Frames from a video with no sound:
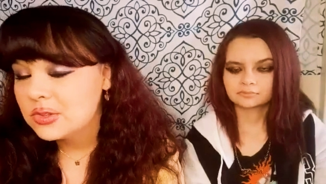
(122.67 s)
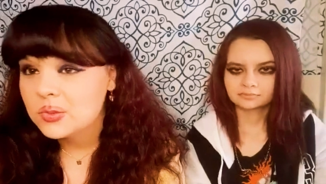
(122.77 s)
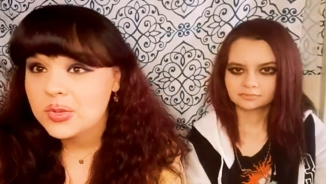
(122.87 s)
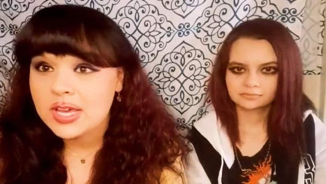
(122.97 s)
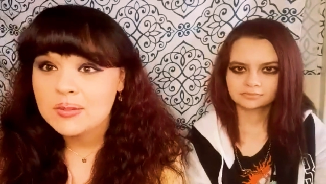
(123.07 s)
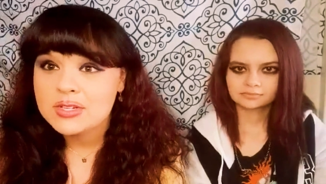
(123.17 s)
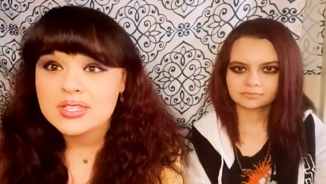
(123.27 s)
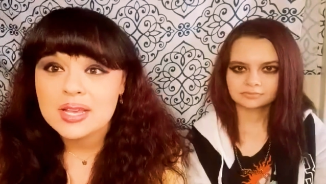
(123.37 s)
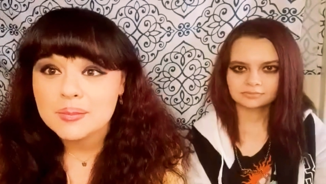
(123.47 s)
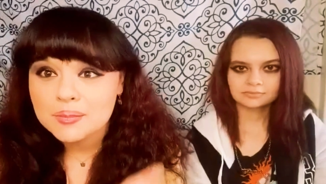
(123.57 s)
Speaker 1: the week, I'm just
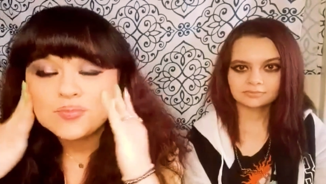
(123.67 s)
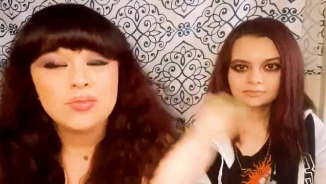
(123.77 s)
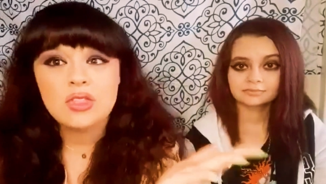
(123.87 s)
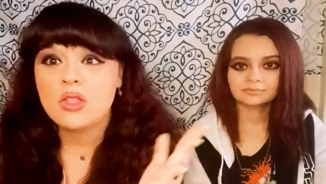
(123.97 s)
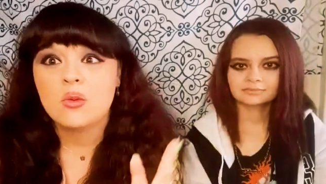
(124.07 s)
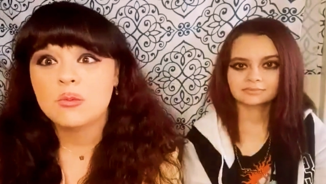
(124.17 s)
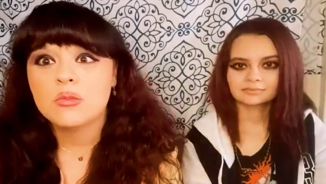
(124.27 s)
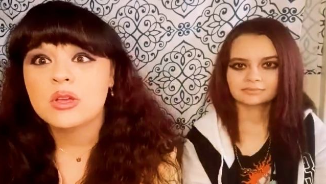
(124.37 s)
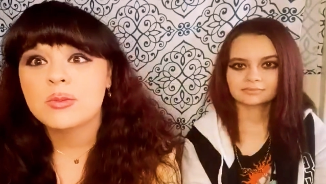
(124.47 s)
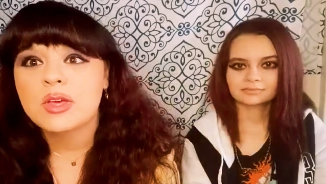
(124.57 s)
like,
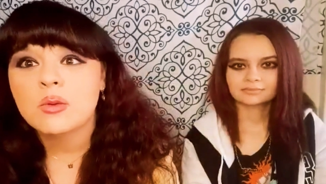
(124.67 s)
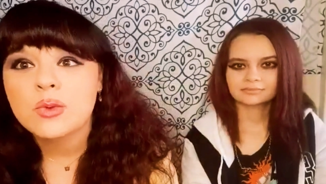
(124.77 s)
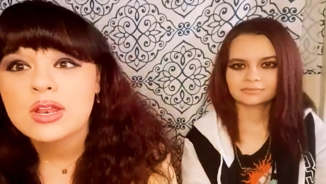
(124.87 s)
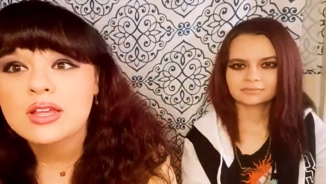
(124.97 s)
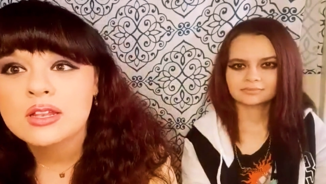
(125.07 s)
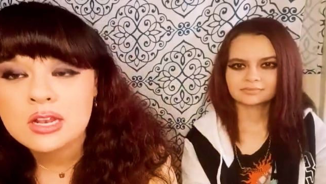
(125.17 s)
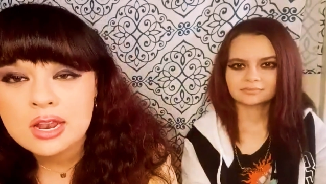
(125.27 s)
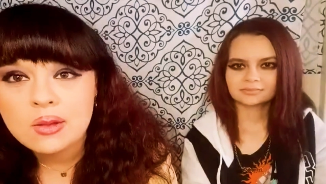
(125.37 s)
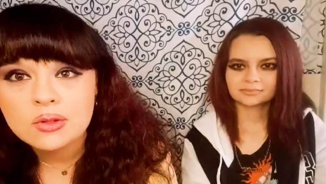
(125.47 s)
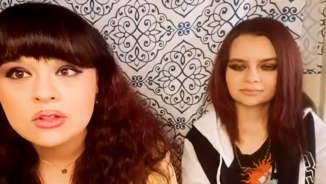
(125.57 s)
here we go, ready in an
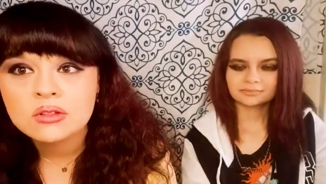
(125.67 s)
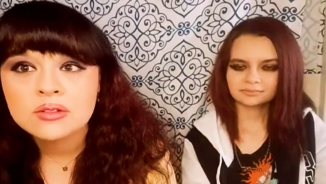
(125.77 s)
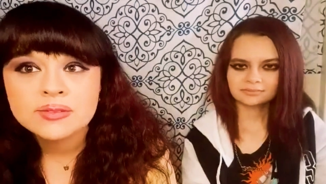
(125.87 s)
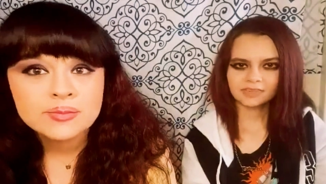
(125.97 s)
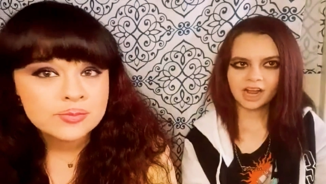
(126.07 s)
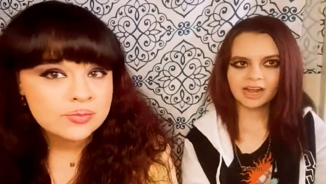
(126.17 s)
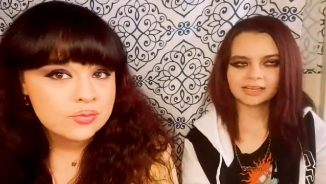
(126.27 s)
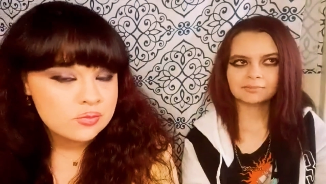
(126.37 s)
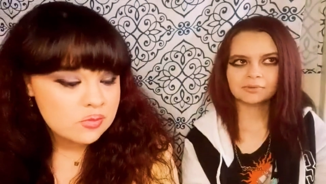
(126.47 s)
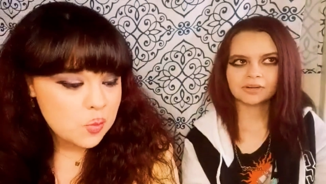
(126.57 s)
hour.
Speaker 2: I
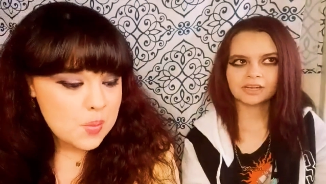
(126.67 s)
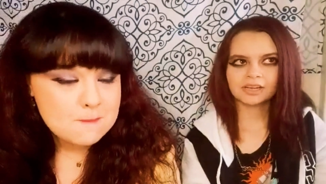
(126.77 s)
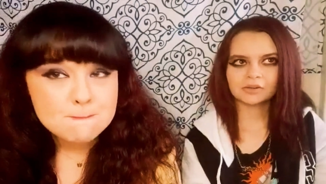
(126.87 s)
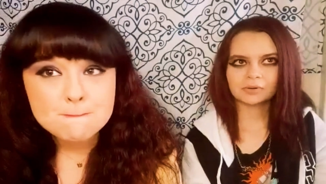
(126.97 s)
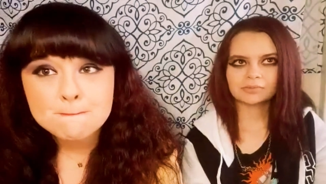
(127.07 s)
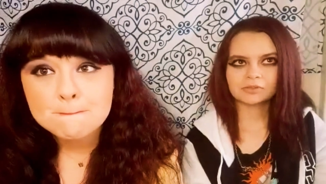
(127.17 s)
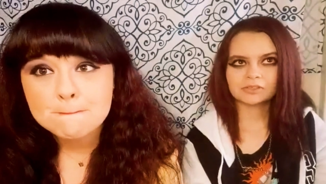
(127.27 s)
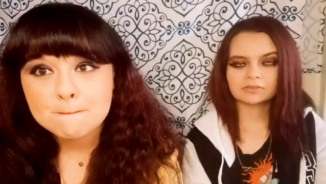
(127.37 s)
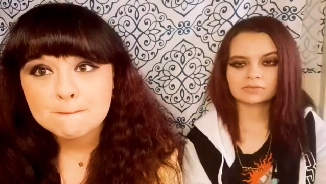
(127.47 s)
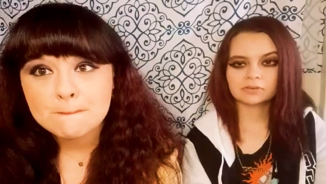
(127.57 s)
can be ready anywhere
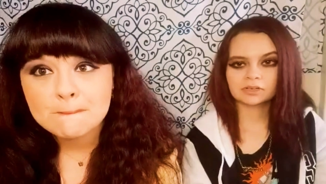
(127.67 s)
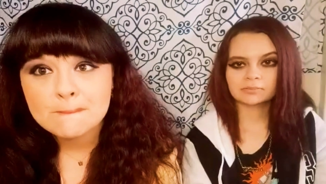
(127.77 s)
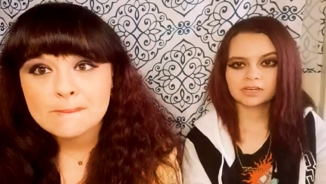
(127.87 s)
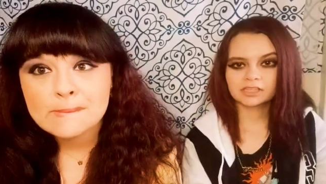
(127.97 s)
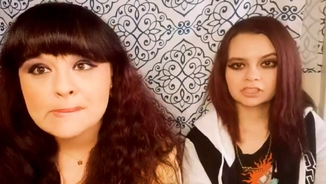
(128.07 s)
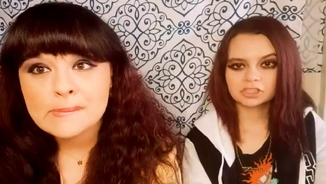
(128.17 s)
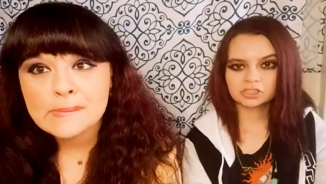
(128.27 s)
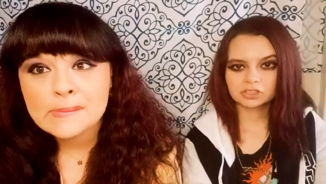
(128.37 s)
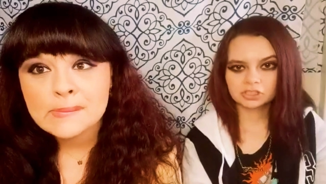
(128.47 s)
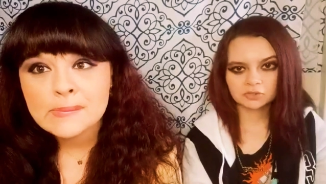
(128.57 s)
between 40 minutes
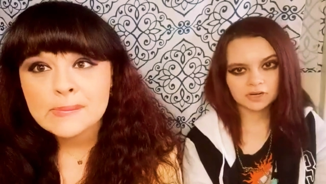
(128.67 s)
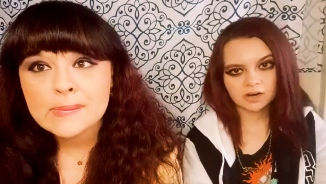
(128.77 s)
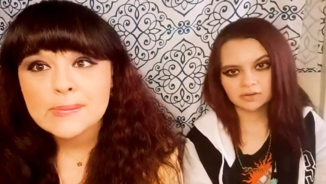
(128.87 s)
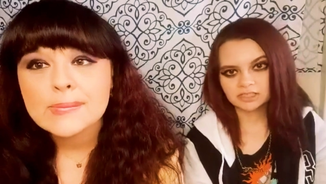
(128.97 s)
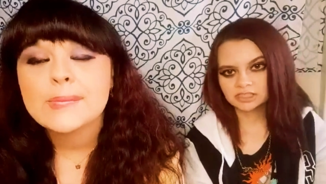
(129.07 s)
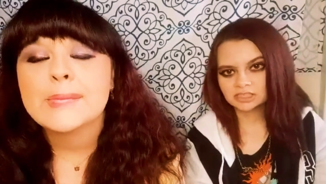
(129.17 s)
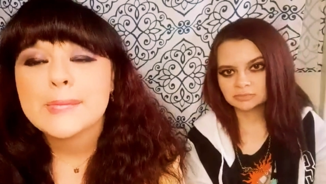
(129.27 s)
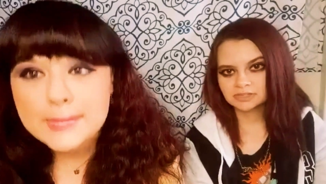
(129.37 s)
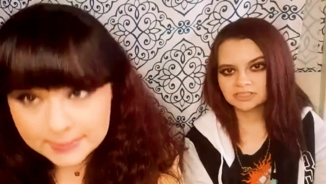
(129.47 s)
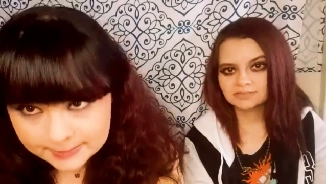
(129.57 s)
to two hours. It
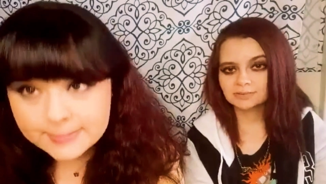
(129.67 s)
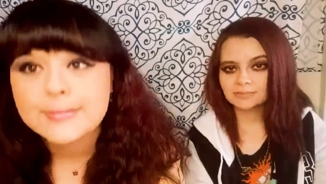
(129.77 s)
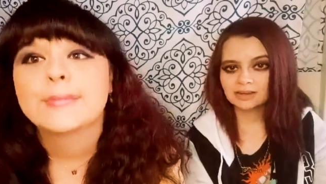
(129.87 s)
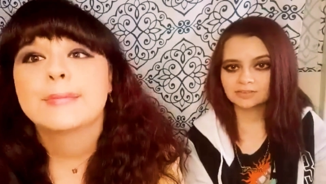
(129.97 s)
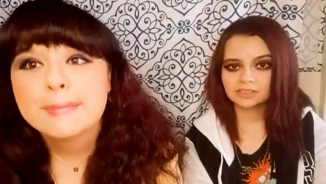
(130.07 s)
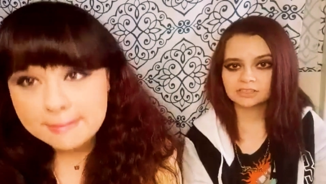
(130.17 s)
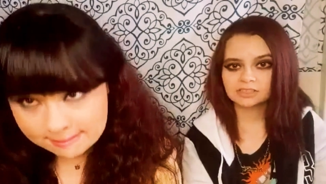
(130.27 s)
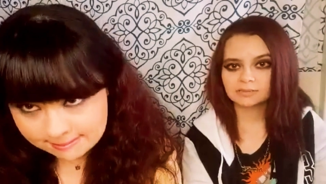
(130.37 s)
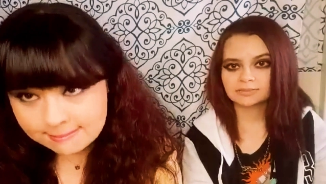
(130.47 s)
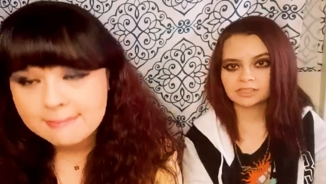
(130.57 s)
depends if I'm having a
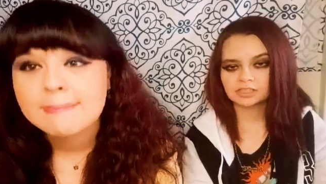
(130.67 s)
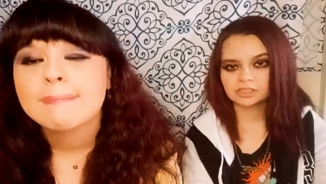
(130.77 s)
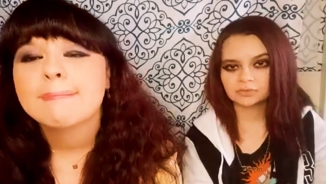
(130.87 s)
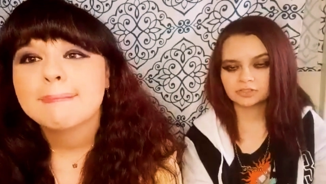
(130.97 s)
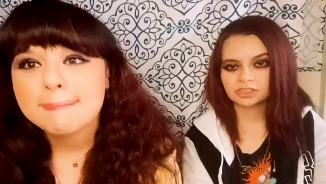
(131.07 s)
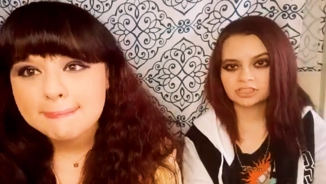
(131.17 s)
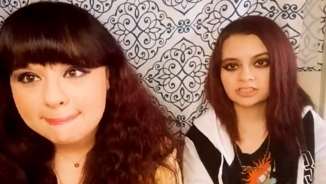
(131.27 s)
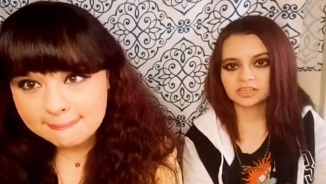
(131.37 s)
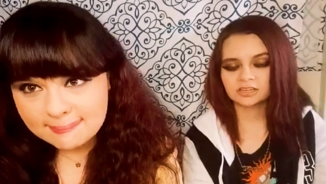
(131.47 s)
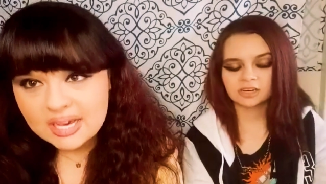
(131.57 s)
jam session, which the
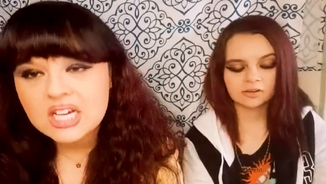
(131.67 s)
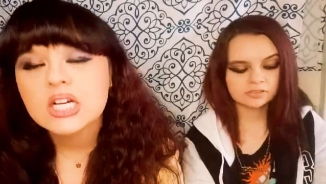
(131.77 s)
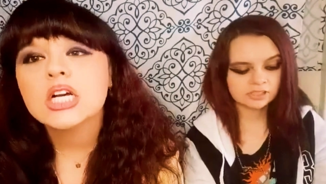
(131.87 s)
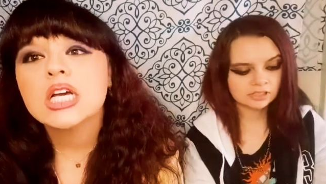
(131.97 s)
entire house can